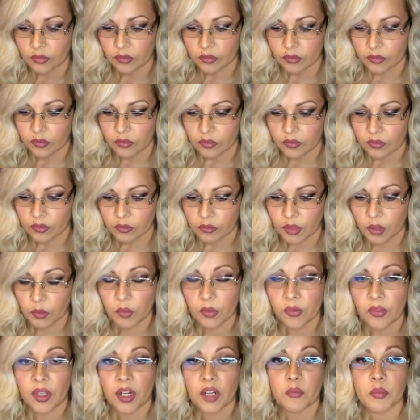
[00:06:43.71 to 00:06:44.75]
people that have
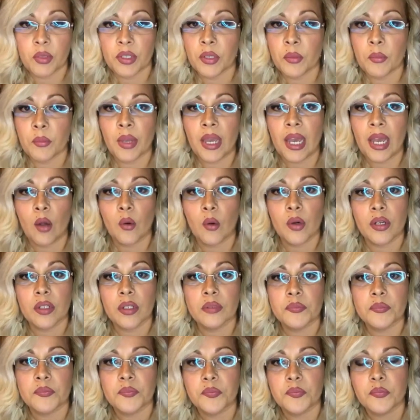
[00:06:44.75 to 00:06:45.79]
been in power,
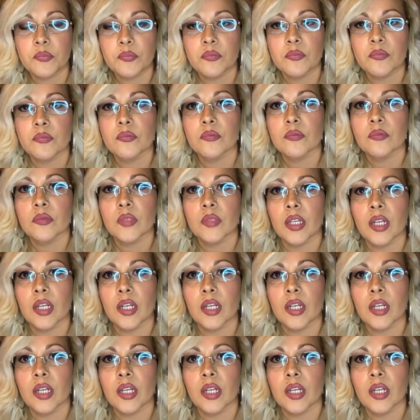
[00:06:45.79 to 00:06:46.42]
that have